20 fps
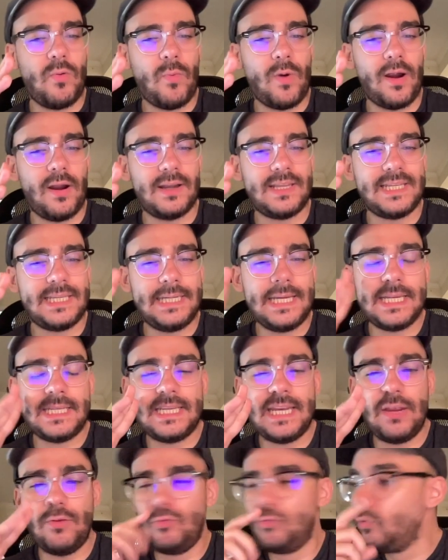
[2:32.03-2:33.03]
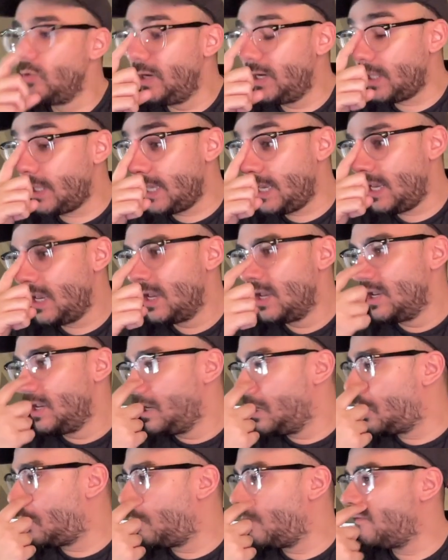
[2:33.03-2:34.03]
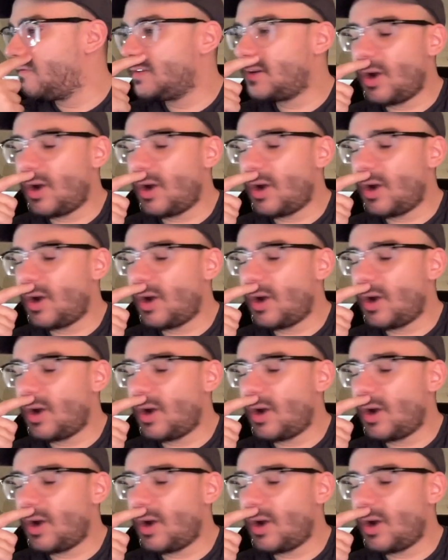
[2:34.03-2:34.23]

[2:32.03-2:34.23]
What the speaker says: Where it's Disney really, we've been